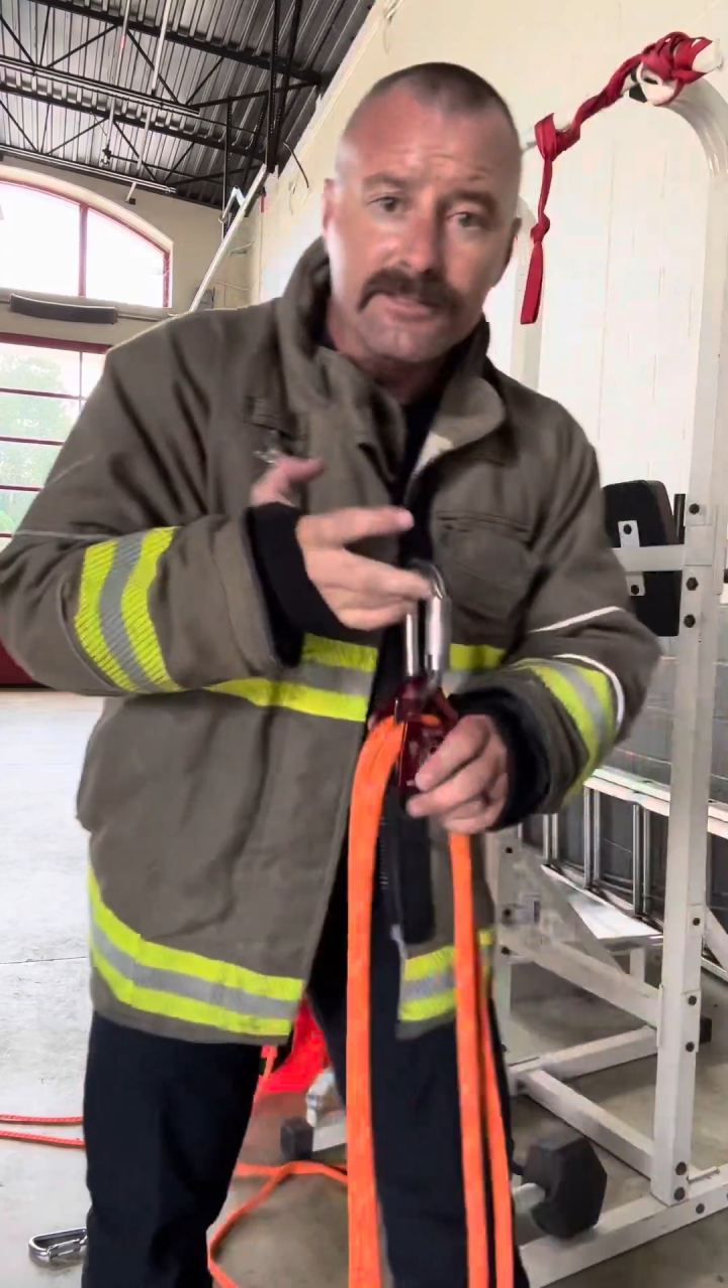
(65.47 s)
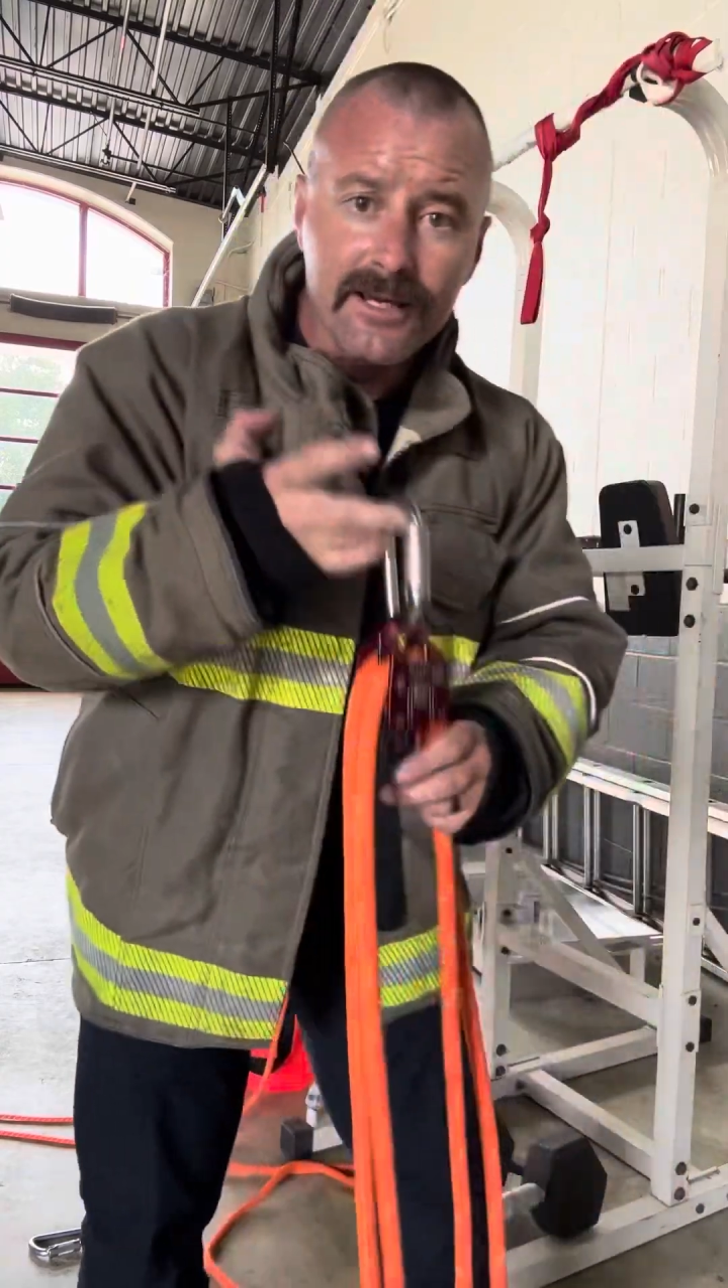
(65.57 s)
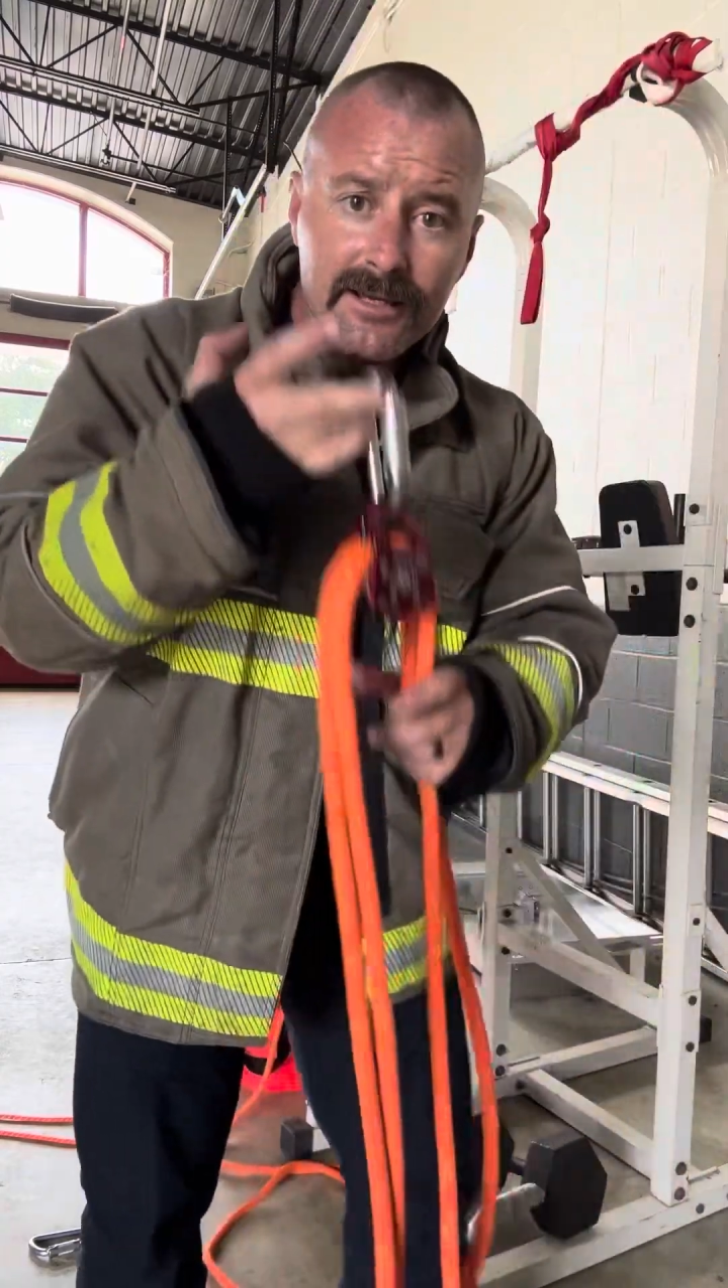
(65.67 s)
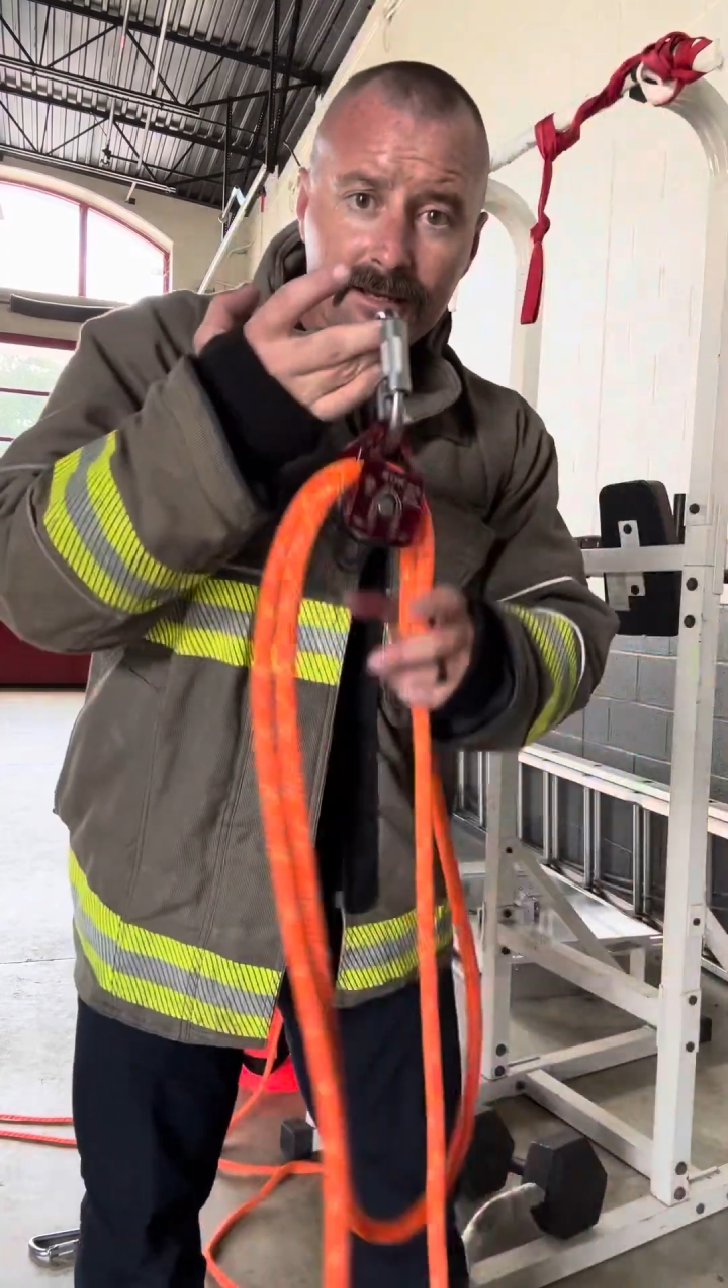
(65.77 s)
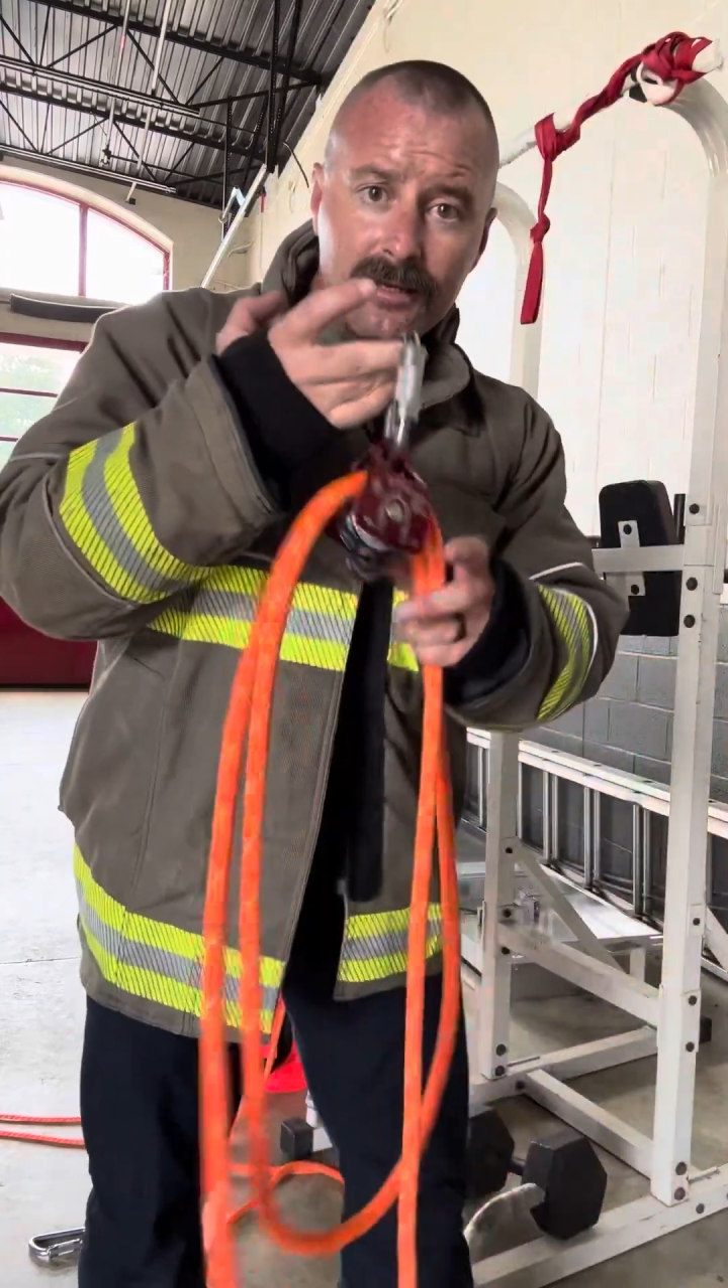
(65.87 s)

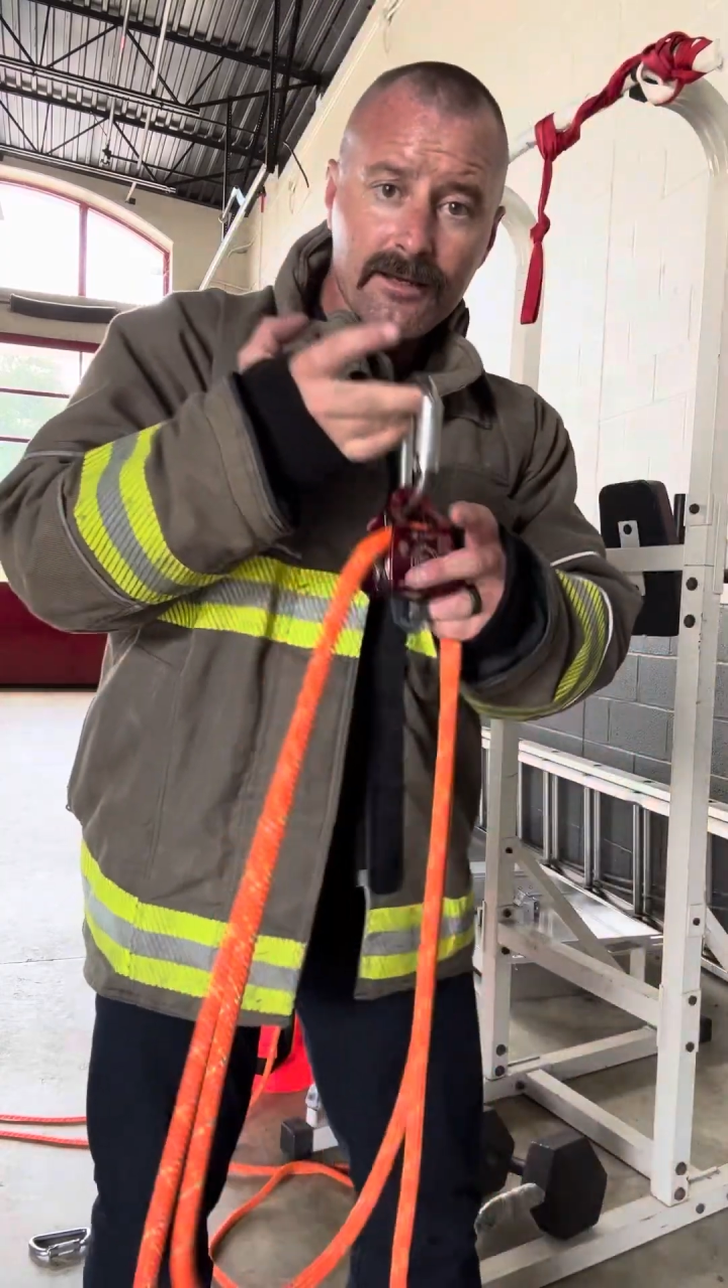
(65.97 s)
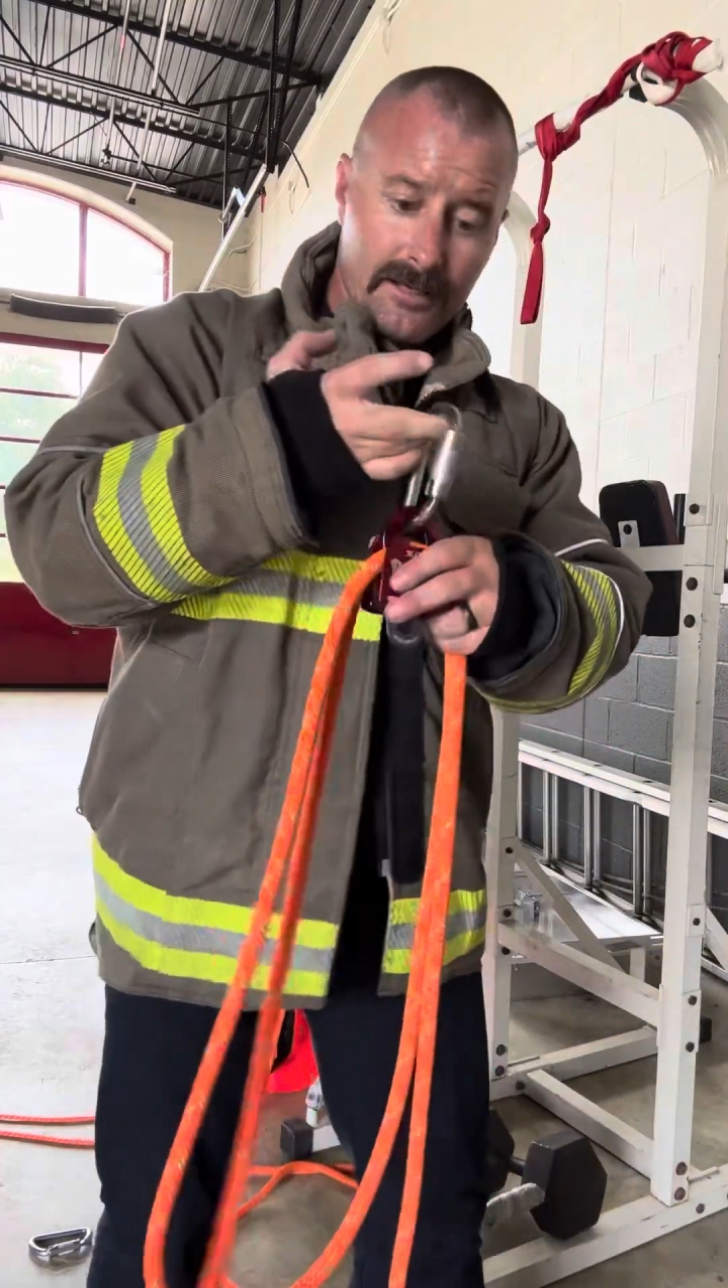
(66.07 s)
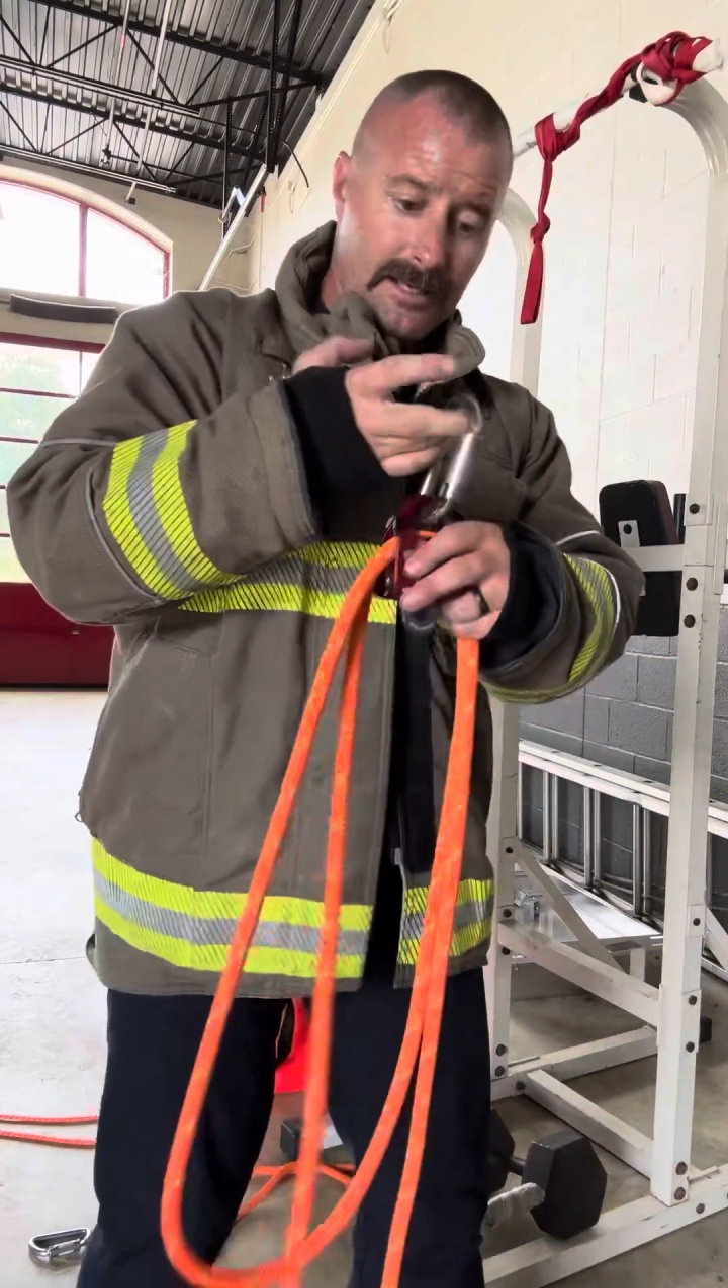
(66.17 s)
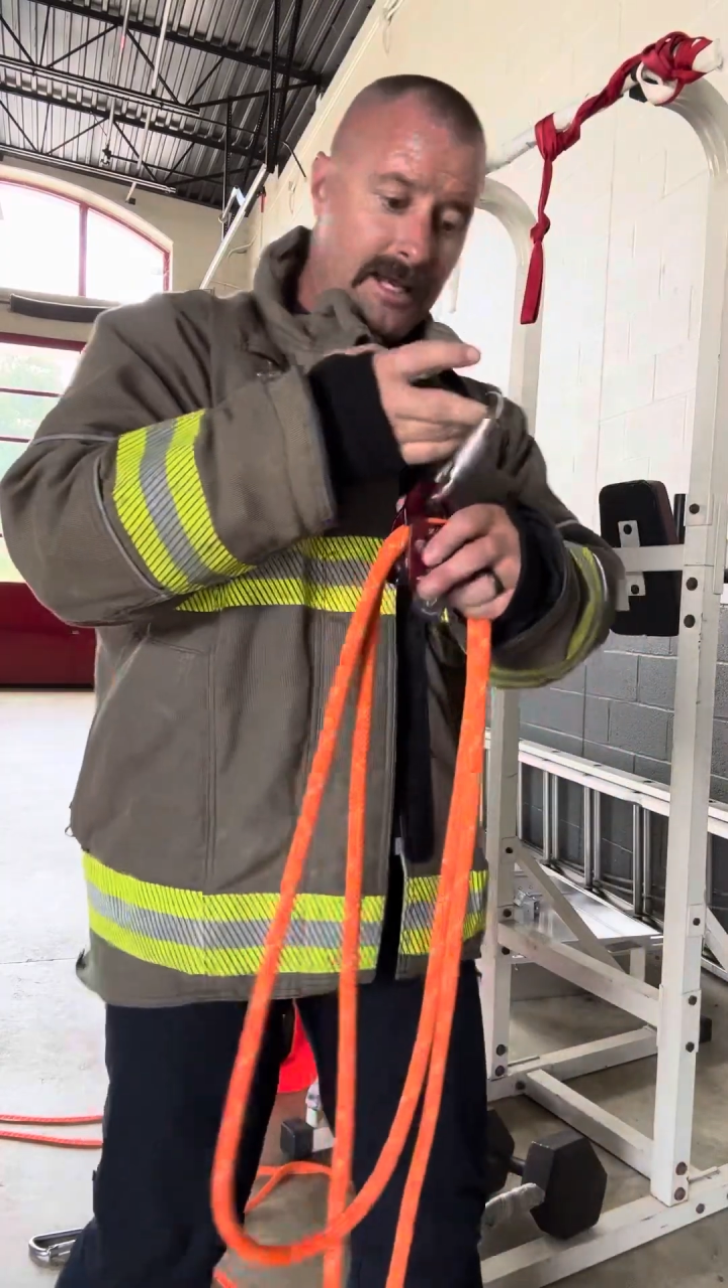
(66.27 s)
take and